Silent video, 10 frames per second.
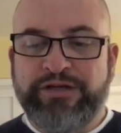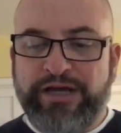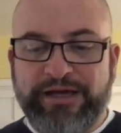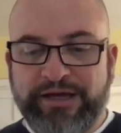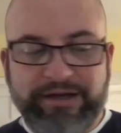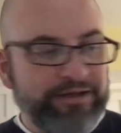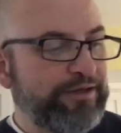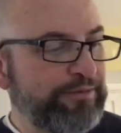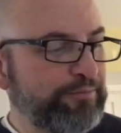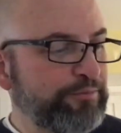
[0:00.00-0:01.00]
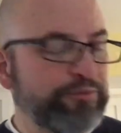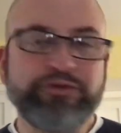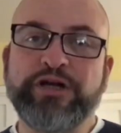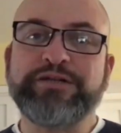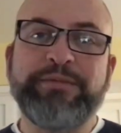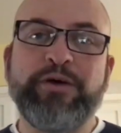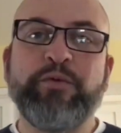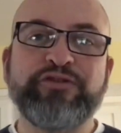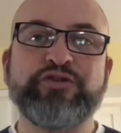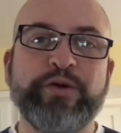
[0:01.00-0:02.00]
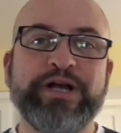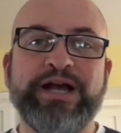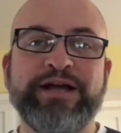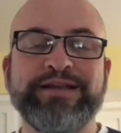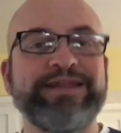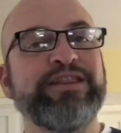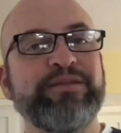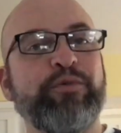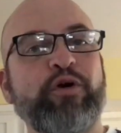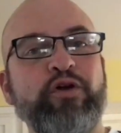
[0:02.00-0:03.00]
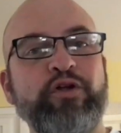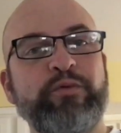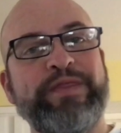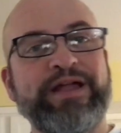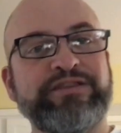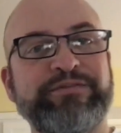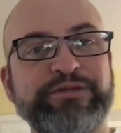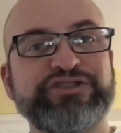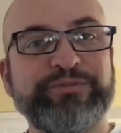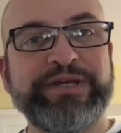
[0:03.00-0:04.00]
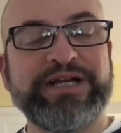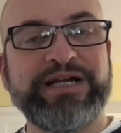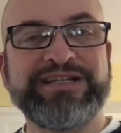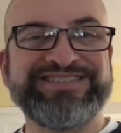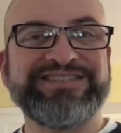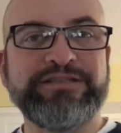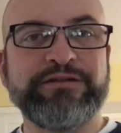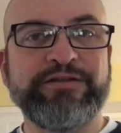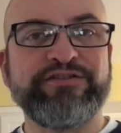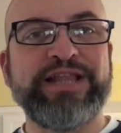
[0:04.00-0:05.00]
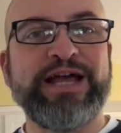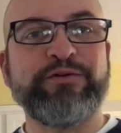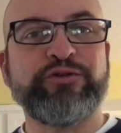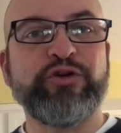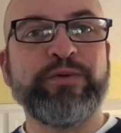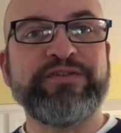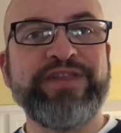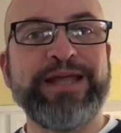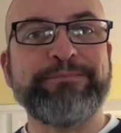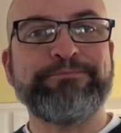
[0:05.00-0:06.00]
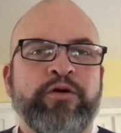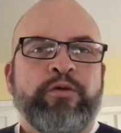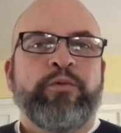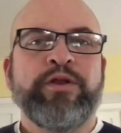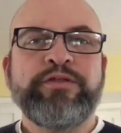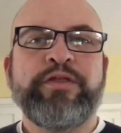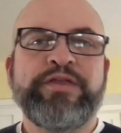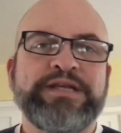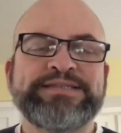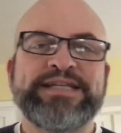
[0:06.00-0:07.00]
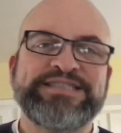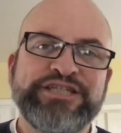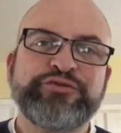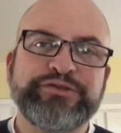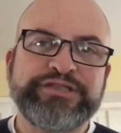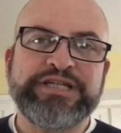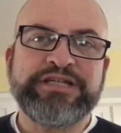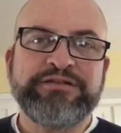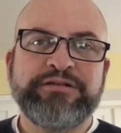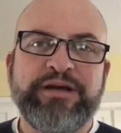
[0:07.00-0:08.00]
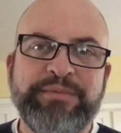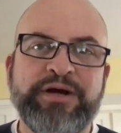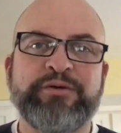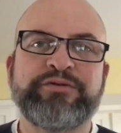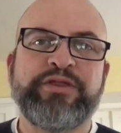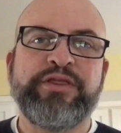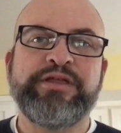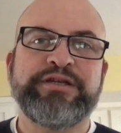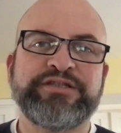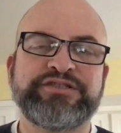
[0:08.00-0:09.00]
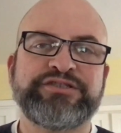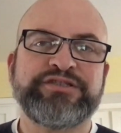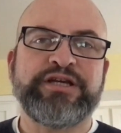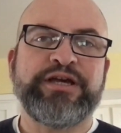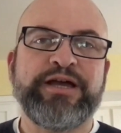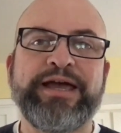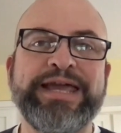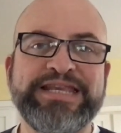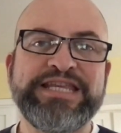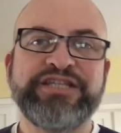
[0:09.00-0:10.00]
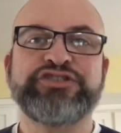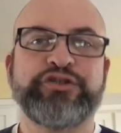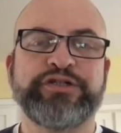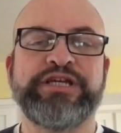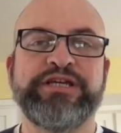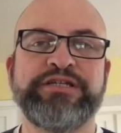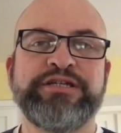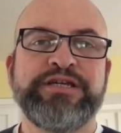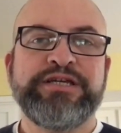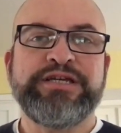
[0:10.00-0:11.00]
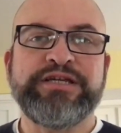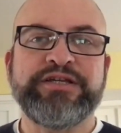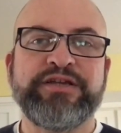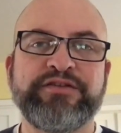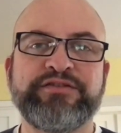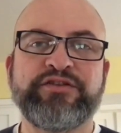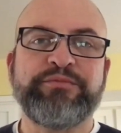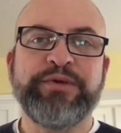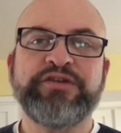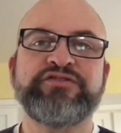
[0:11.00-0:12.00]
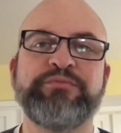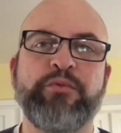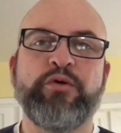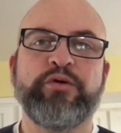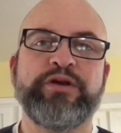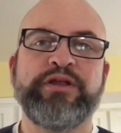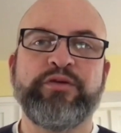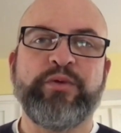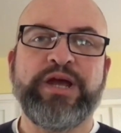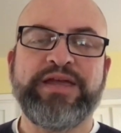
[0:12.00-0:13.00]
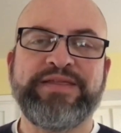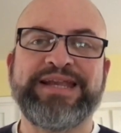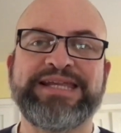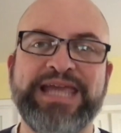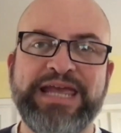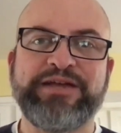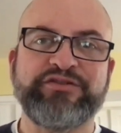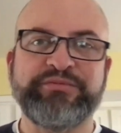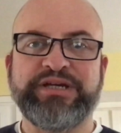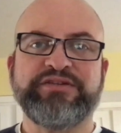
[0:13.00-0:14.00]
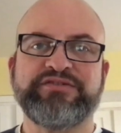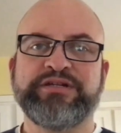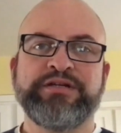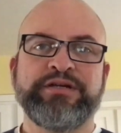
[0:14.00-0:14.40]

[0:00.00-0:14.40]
talk about what's going on in the bowl without the mixer being on because it's loud and who wants that? One of the things that's interesting about this anise cookie is it's mixed more in the way that a cake is mixed.